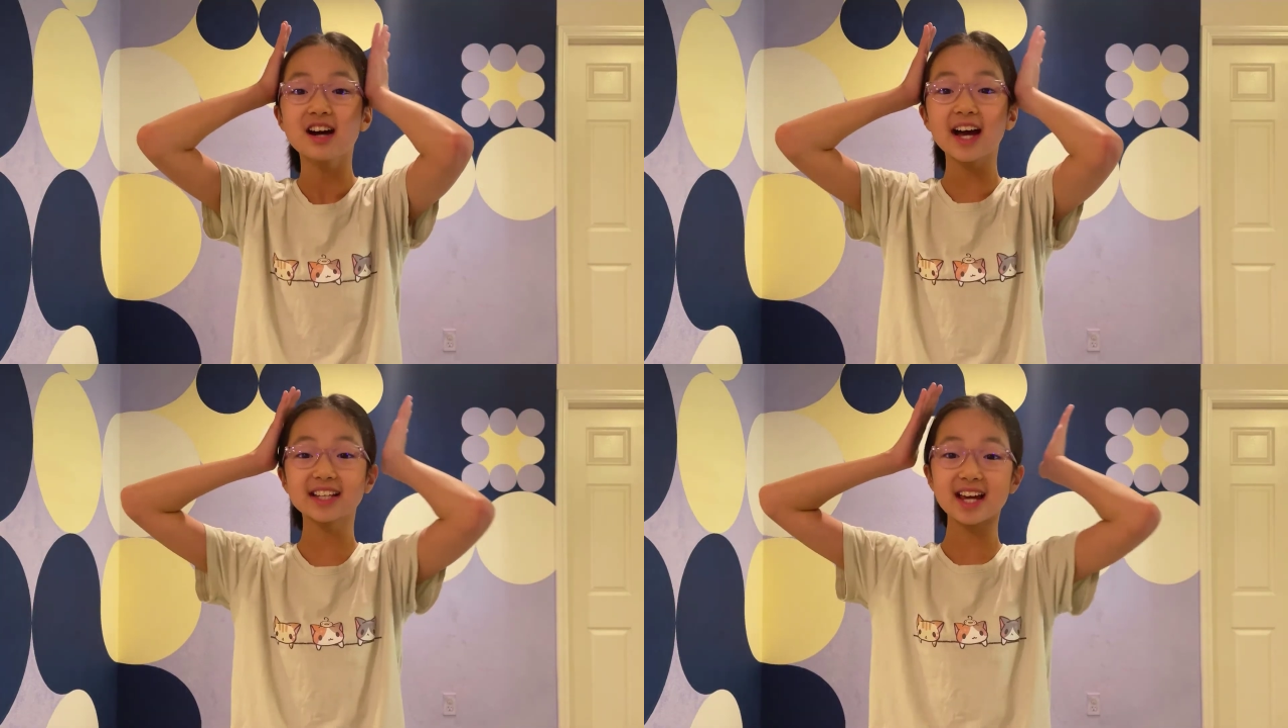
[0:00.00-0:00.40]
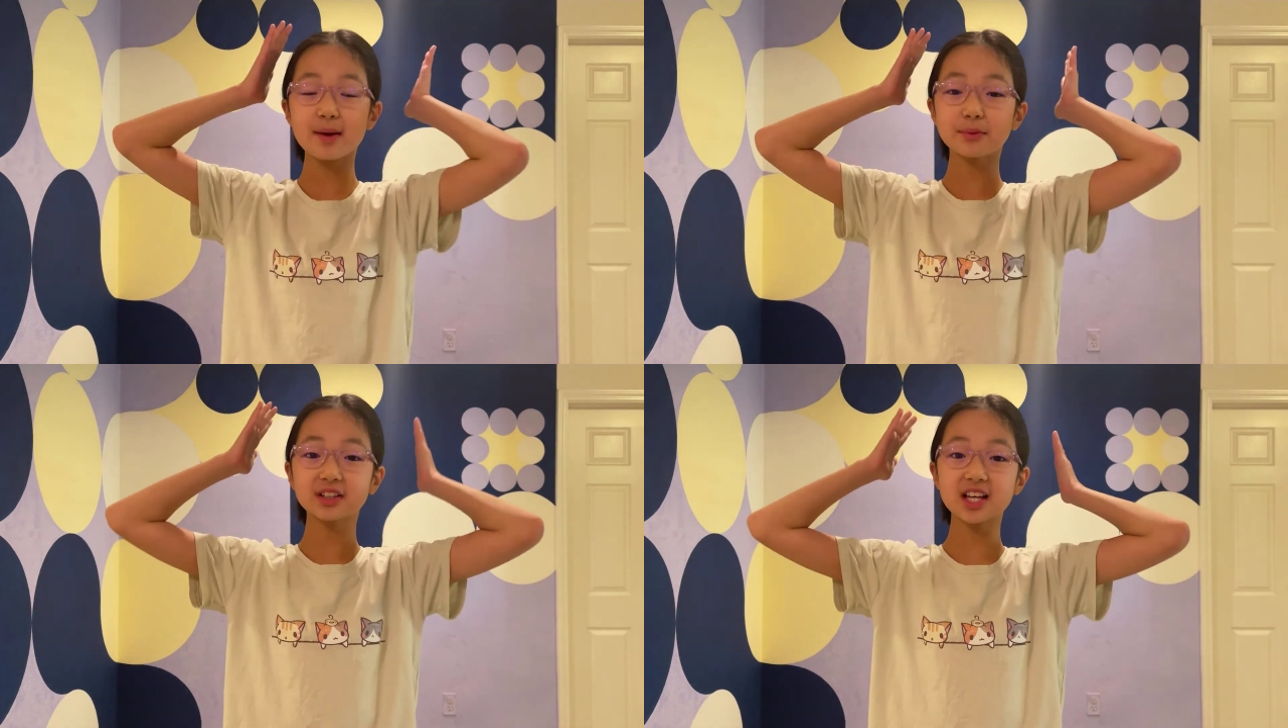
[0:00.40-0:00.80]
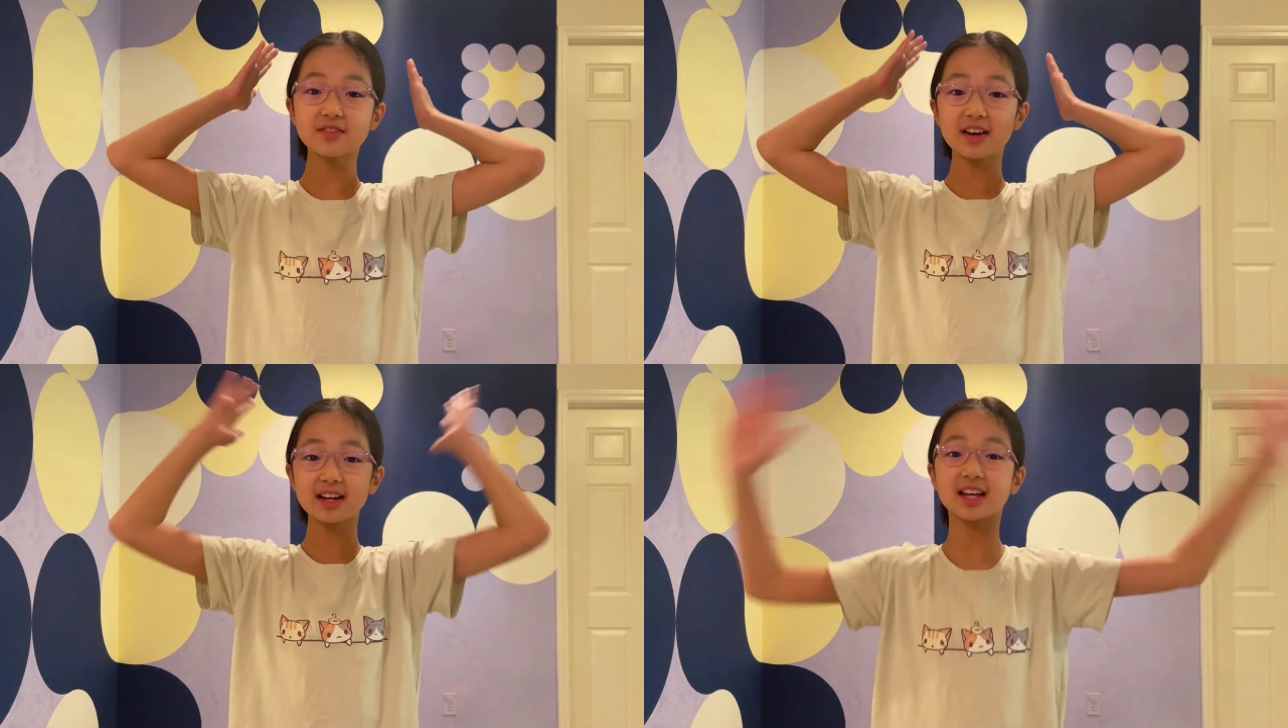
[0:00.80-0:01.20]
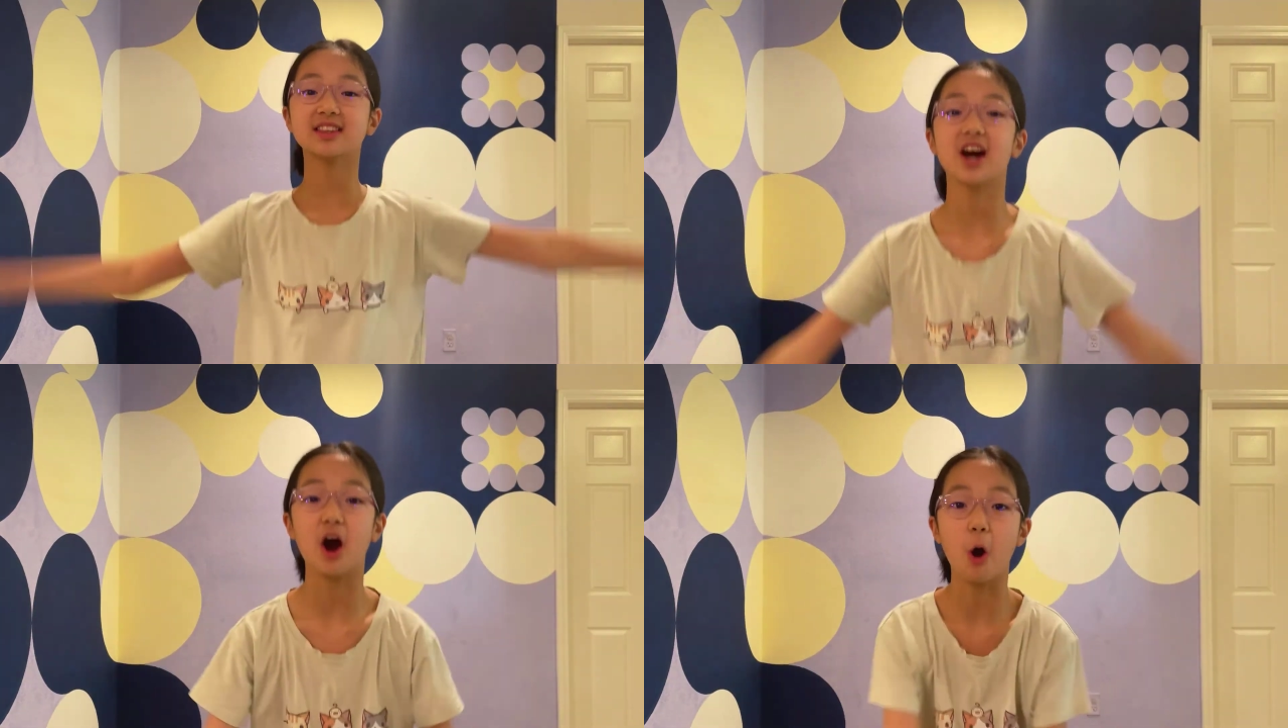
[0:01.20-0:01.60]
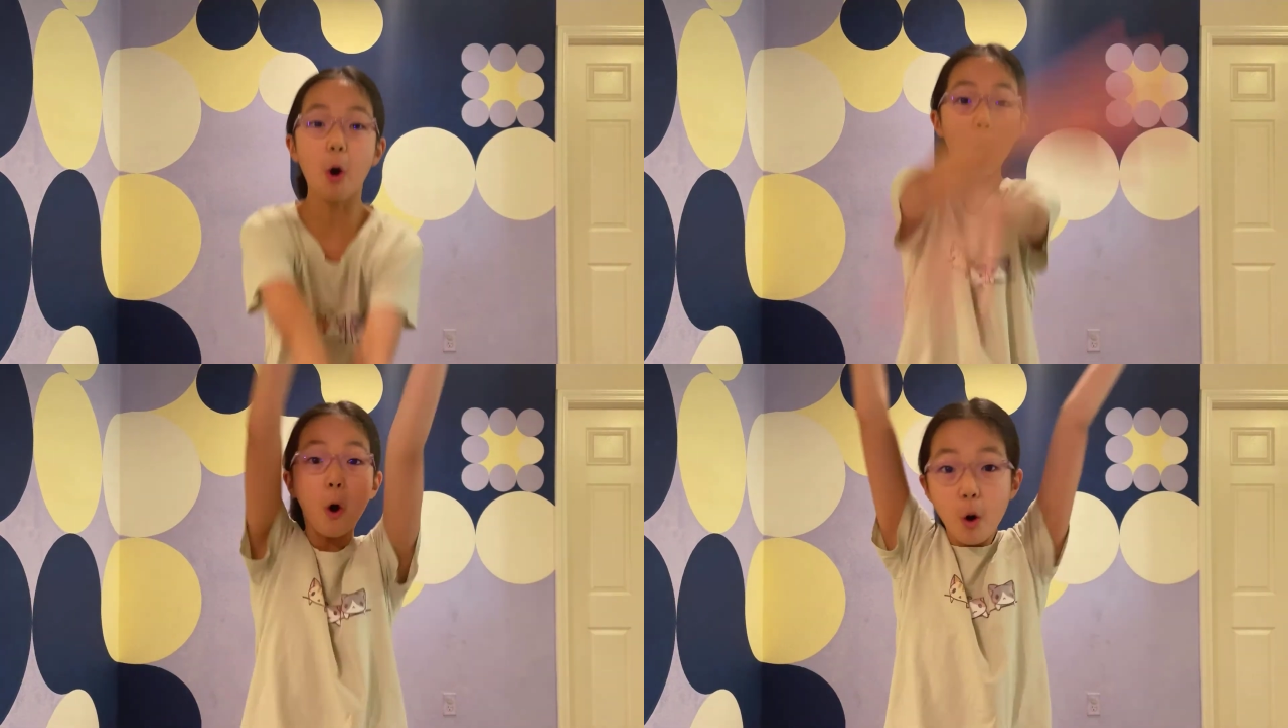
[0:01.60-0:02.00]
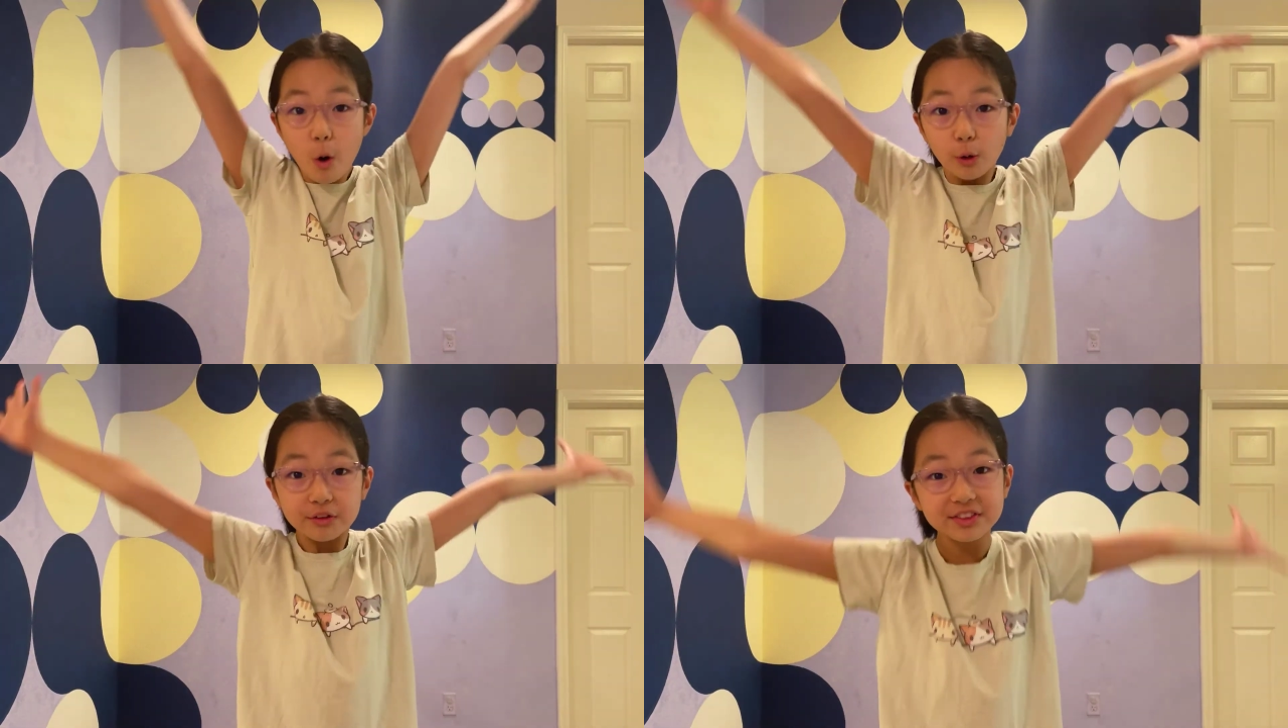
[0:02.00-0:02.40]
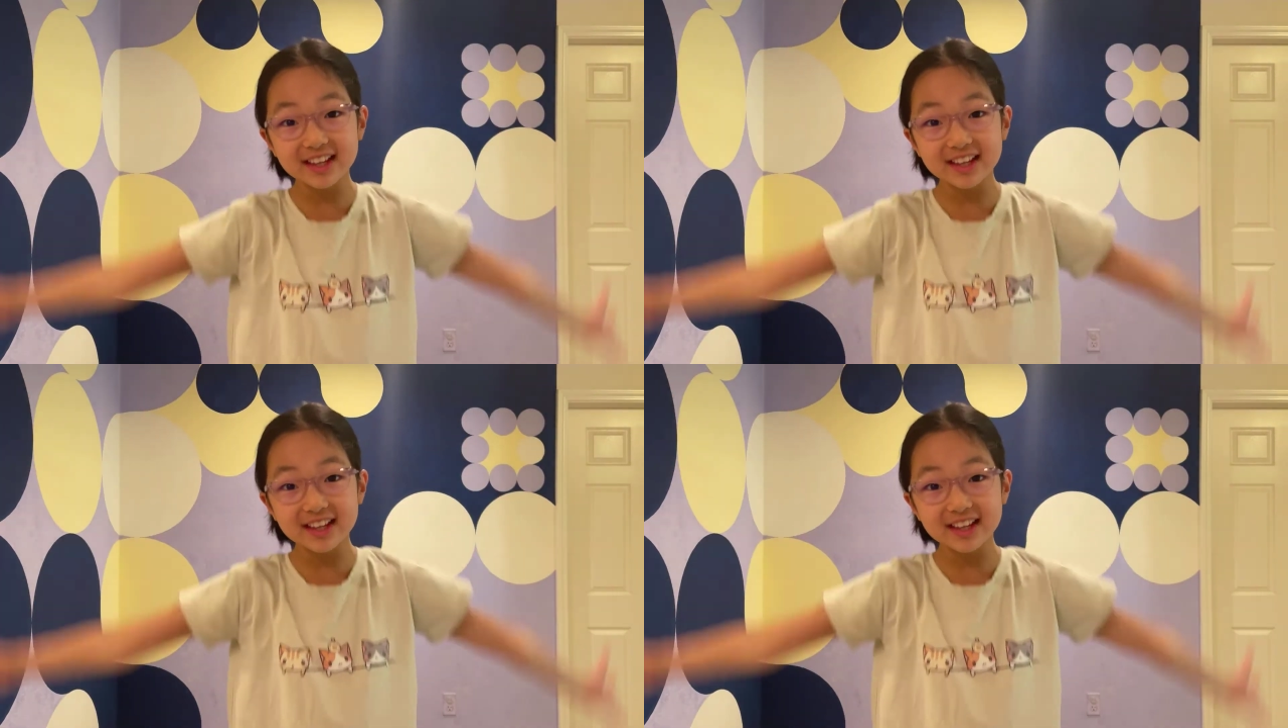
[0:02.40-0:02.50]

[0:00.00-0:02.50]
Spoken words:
I can't believe I ate the whole